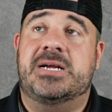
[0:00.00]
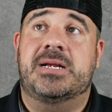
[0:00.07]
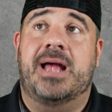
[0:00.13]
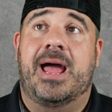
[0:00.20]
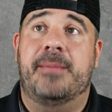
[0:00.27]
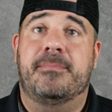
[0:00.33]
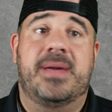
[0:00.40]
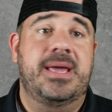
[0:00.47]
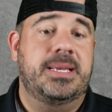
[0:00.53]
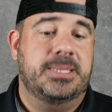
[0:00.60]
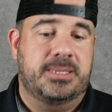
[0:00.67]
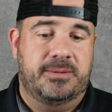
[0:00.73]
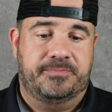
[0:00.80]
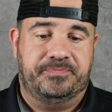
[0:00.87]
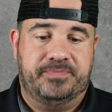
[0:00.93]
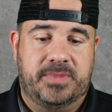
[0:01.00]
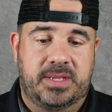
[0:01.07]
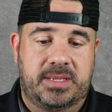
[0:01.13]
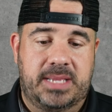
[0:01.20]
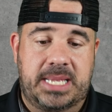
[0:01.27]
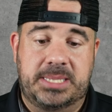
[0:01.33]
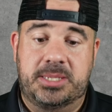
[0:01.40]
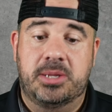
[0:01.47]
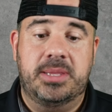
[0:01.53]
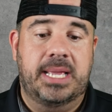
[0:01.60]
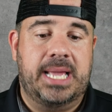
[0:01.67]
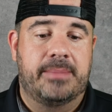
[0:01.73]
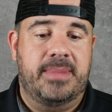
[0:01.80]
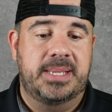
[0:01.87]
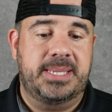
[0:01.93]
I might. It's looked like
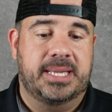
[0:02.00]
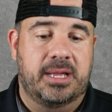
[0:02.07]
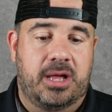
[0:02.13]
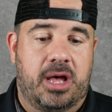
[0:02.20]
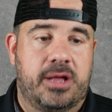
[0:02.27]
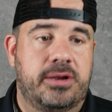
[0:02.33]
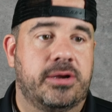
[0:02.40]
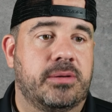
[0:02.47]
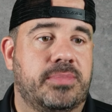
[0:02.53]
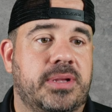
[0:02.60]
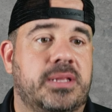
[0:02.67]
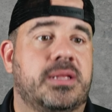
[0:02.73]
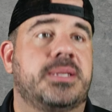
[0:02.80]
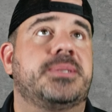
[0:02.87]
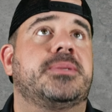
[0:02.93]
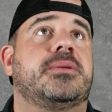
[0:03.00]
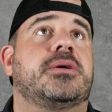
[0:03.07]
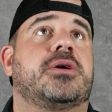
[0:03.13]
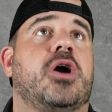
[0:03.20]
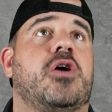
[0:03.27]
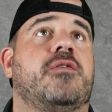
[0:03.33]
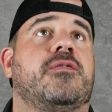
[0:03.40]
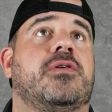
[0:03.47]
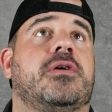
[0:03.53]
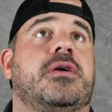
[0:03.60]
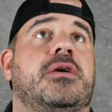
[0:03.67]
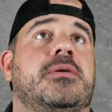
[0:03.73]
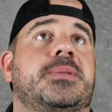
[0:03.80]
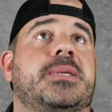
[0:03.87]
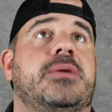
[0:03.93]
I might take an under, but let's look over
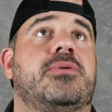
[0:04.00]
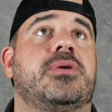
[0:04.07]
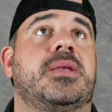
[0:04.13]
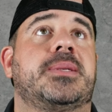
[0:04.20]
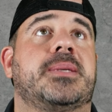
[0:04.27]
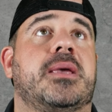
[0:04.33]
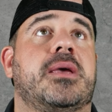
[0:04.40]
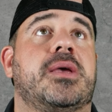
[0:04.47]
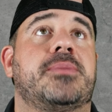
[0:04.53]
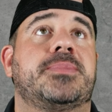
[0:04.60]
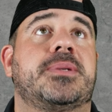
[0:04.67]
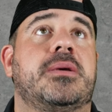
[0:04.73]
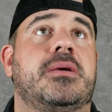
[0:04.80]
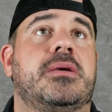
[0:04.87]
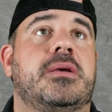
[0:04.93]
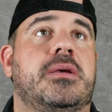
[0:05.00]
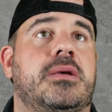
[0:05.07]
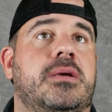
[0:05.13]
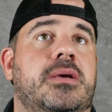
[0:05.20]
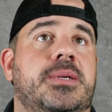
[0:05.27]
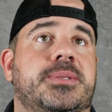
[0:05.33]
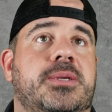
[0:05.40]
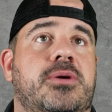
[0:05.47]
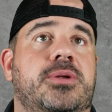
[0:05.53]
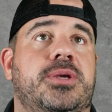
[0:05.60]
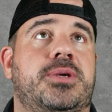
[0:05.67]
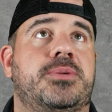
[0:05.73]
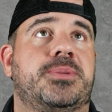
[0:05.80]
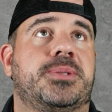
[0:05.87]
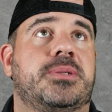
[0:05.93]
here. Let's get rid of these games. Let's go to
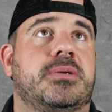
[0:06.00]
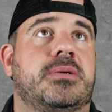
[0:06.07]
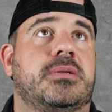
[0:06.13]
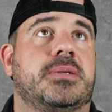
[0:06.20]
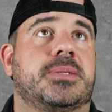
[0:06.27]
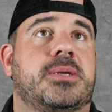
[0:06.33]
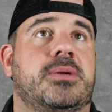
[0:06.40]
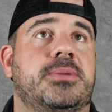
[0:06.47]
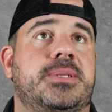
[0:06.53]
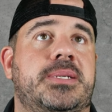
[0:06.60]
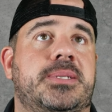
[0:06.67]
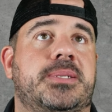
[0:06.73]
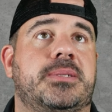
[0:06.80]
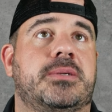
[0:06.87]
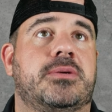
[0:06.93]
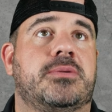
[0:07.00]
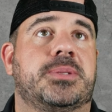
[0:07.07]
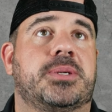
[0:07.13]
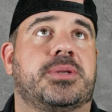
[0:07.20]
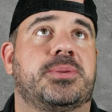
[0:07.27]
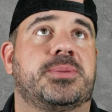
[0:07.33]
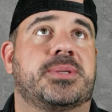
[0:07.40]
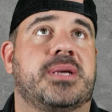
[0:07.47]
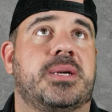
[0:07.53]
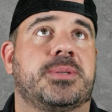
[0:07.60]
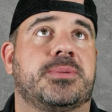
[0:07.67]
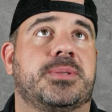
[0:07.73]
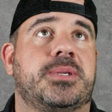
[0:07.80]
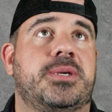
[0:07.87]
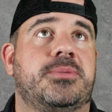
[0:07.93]
Houston. Let's go to TCU. Let's look at their
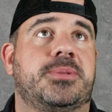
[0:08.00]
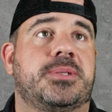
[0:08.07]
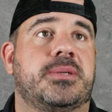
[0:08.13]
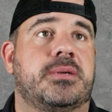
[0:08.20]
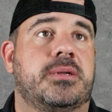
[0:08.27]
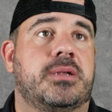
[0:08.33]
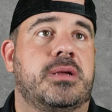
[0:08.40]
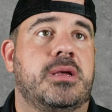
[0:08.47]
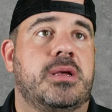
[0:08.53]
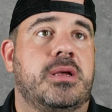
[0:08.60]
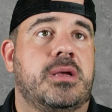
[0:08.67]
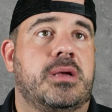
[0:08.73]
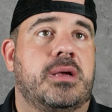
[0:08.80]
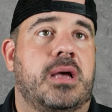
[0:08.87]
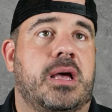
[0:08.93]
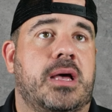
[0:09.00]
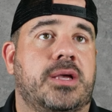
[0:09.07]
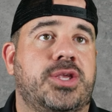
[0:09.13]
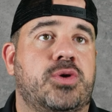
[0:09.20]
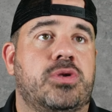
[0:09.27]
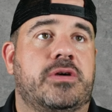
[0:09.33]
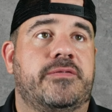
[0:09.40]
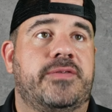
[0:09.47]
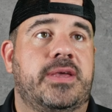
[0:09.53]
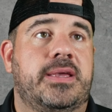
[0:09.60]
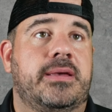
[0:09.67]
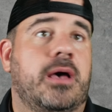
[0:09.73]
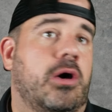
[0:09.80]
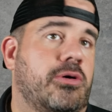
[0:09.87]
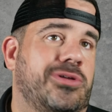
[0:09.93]
schedules. Houston,
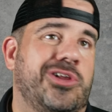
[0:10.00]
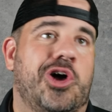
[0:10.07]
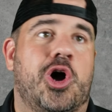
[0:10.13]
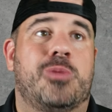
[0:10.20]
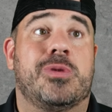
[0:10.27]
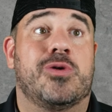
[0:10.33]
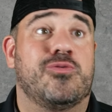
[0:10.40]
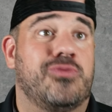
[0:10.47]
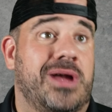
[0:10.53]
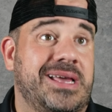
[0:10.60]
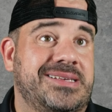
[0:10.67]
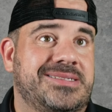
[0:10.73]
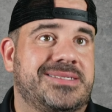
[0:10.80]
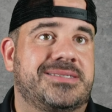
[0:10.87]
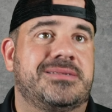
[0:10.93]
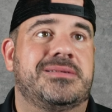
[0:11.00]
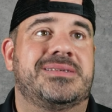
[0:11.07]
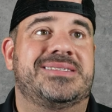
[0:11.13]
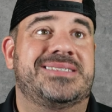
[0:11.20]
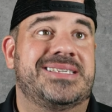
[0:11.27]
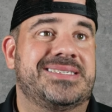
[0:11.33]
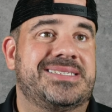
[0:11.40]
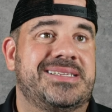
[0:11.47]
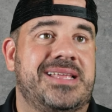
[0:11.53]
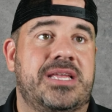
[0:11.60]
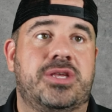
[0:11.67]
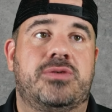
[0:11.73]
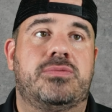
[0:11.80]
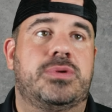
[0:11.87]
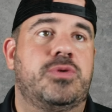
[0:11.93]
UNLV, Oklahoma, Rice,
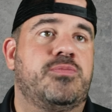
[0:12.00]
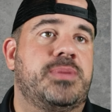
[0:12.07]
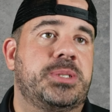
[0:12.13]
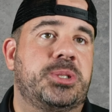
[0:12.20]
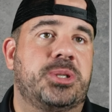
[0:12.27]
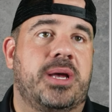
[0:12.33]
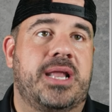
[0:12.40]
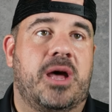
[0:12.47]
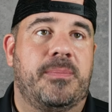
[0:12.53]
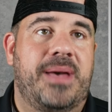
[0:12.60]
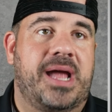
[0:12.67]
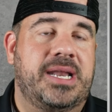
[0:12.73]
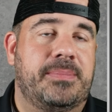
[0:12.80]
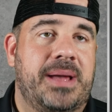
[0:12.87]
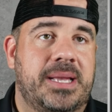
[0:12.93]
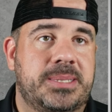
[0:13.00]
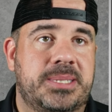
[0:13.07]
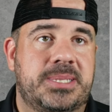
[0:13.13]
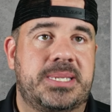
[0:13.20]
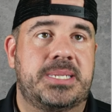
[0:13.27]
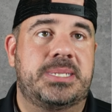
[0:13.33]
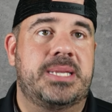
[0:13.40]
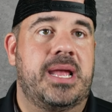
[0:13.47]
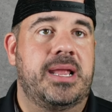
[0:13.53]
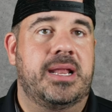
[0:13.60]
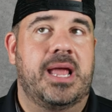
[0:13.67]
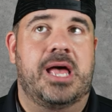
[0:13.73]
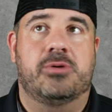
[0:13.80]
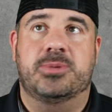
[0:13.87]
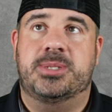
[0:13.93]
Cincinnati. You've been shut out back to back to Cincinnati and
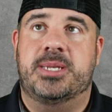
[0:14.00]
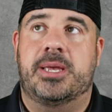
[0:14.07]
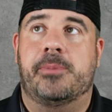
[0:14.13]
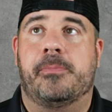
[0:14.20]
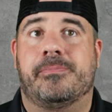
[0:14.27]
Iowa State.